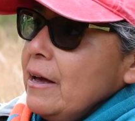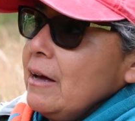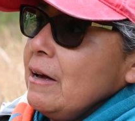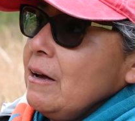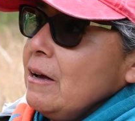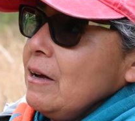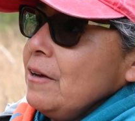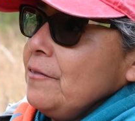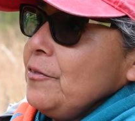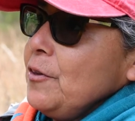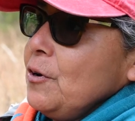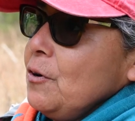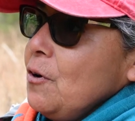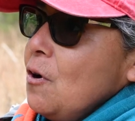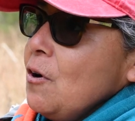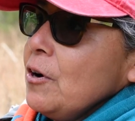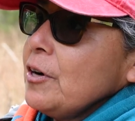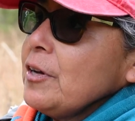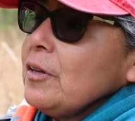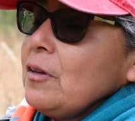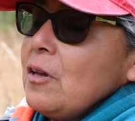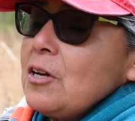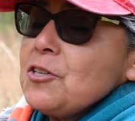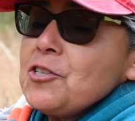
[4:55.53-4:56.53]
are
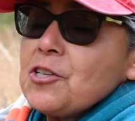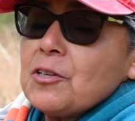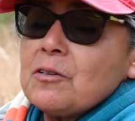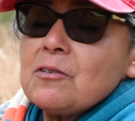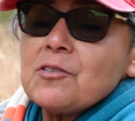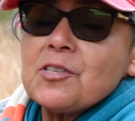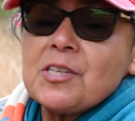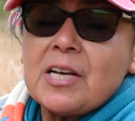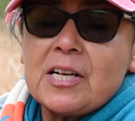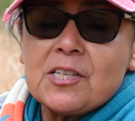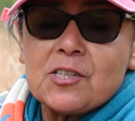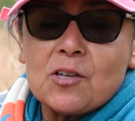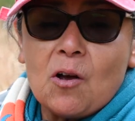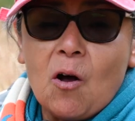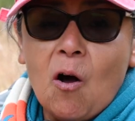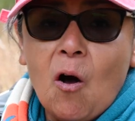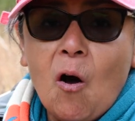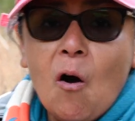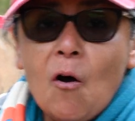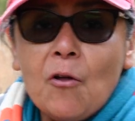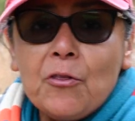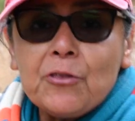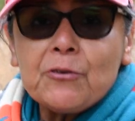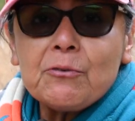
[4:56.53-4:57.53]
archaeological sites
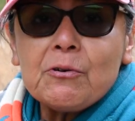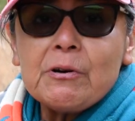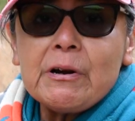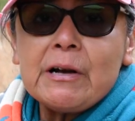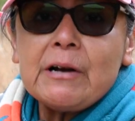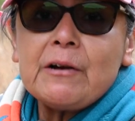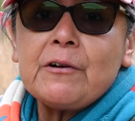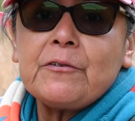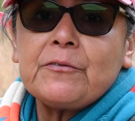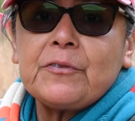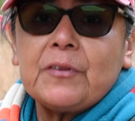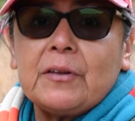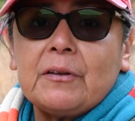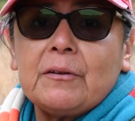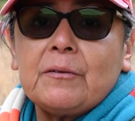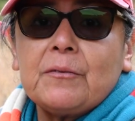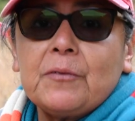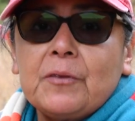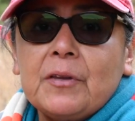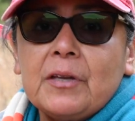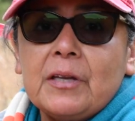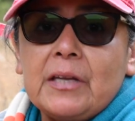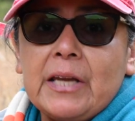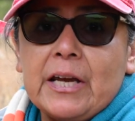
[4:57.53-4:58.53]
all throughout
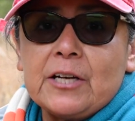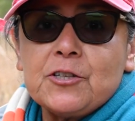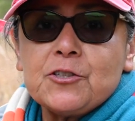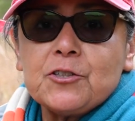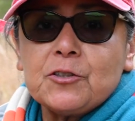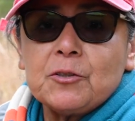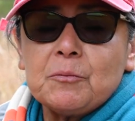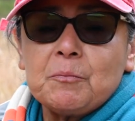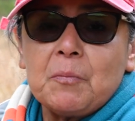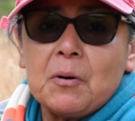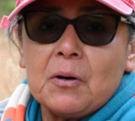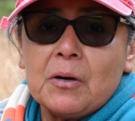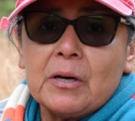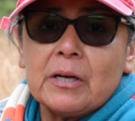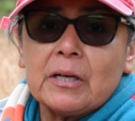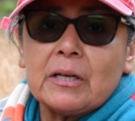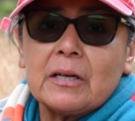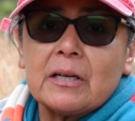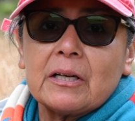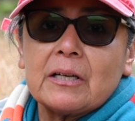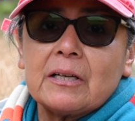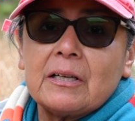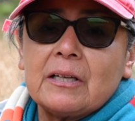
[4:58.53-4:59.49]
the national park,